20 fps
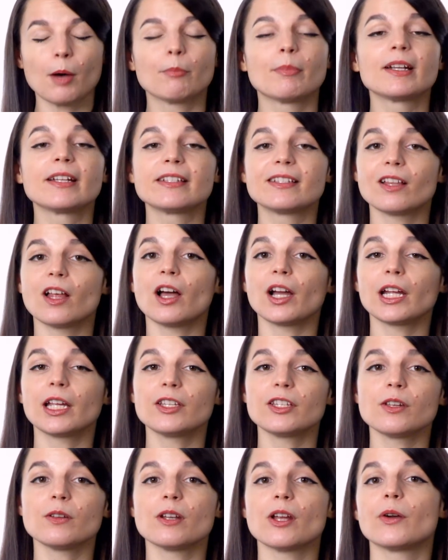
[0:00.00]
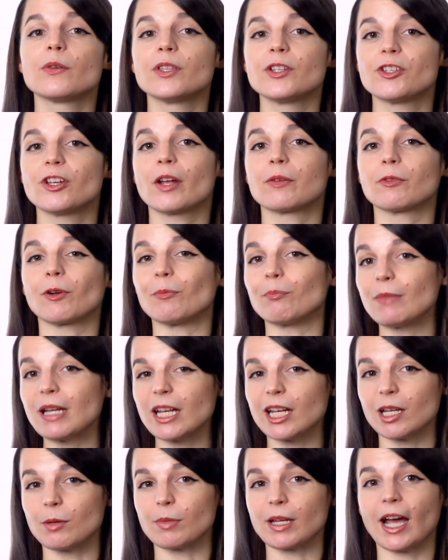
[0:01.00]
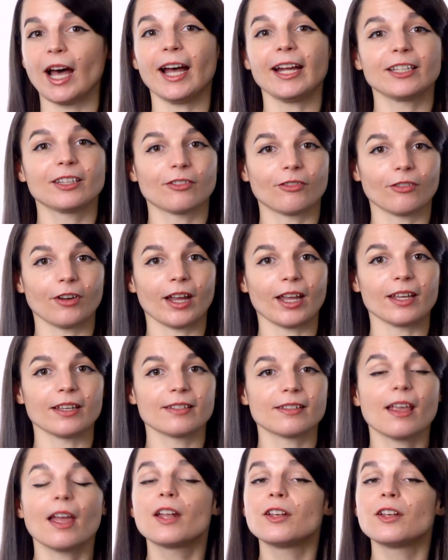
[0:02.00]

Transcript: but as long as you know the general meaning behind the phrase